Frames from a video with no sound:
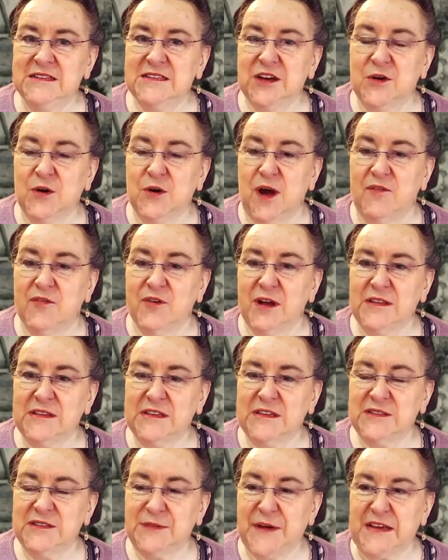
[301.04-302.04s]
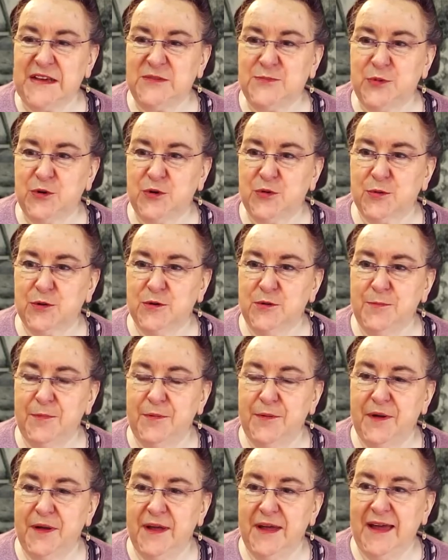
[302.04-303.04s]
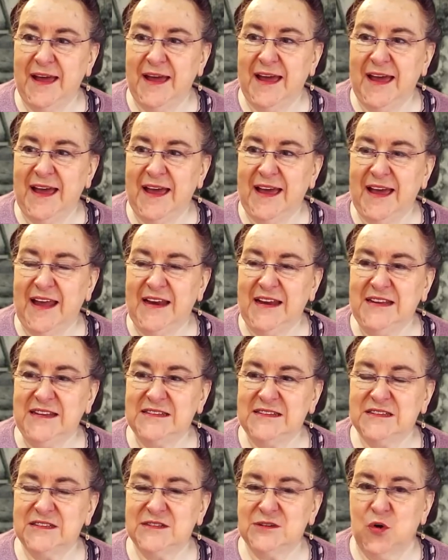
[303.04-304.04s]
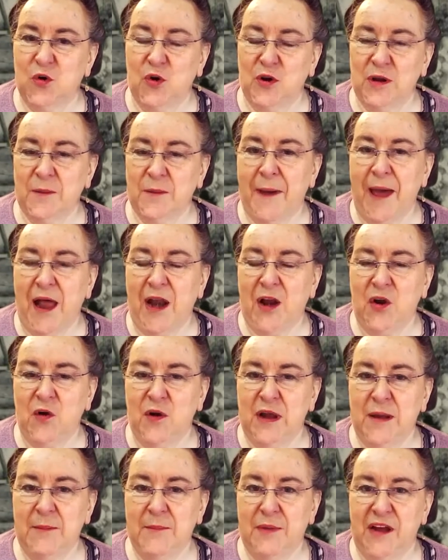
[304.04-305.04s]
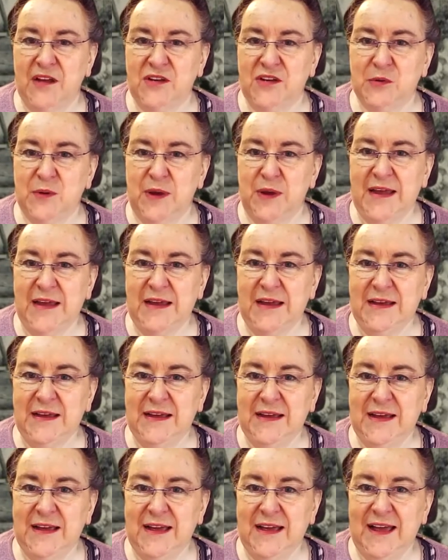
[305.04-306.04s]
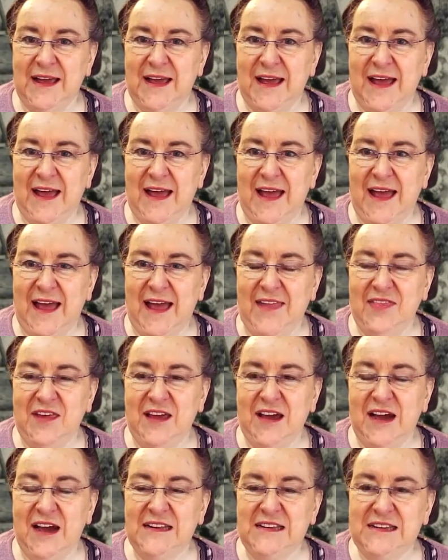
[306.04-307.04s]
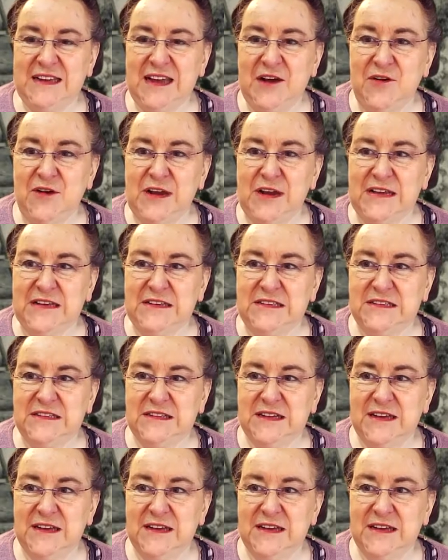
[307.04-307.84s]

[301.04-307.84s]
So I've got this Facebook group, and it's all about learning by doing. And the idea is